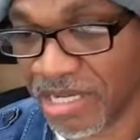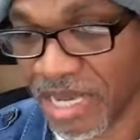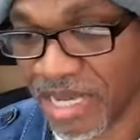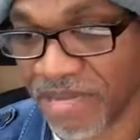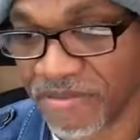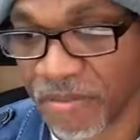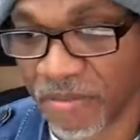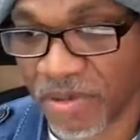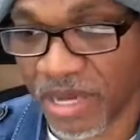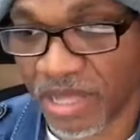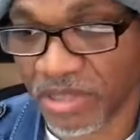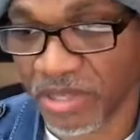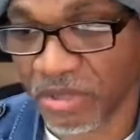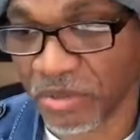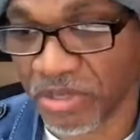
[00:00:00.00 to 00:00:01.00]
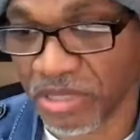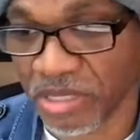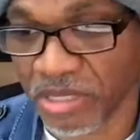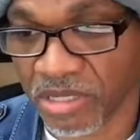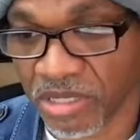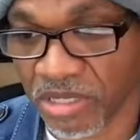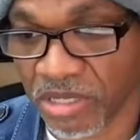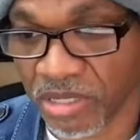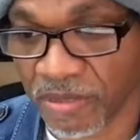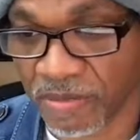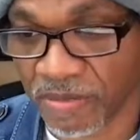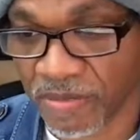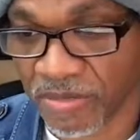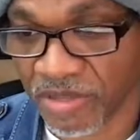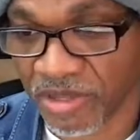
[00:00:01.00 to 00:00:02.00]
even bother you with it. Good.
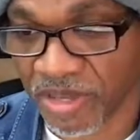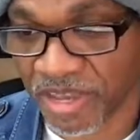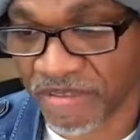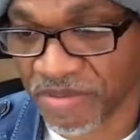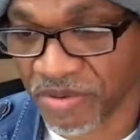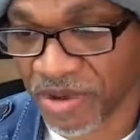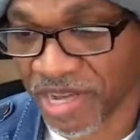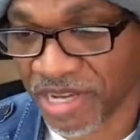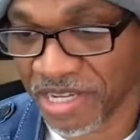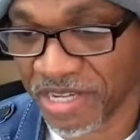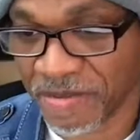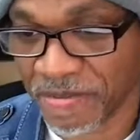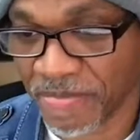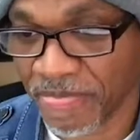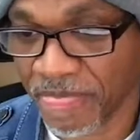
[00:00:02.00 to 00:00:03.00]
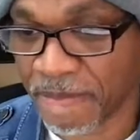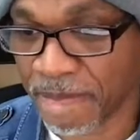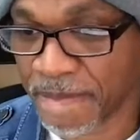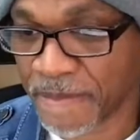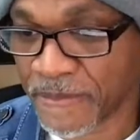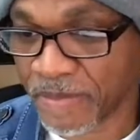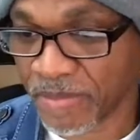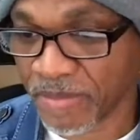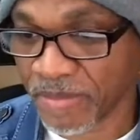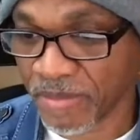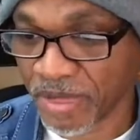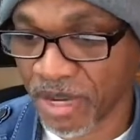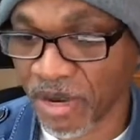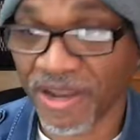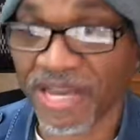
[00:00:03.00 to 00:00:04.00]
Hey, Veronica.
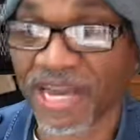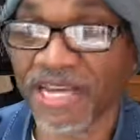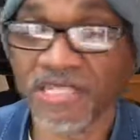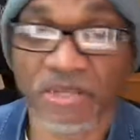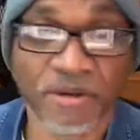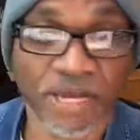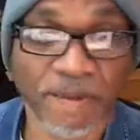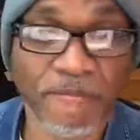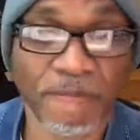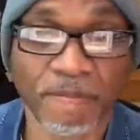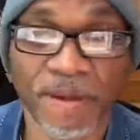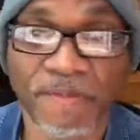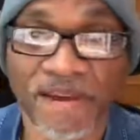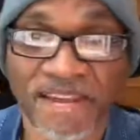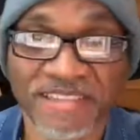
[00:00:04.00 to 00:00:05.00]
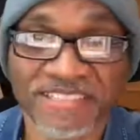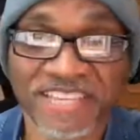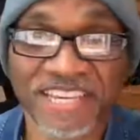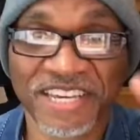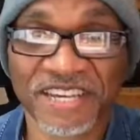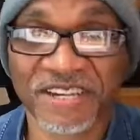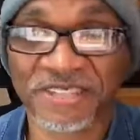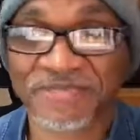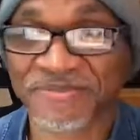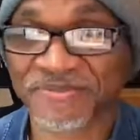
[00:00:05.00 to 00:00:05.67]
All right, guys. Okay. Bye-bye. Take care.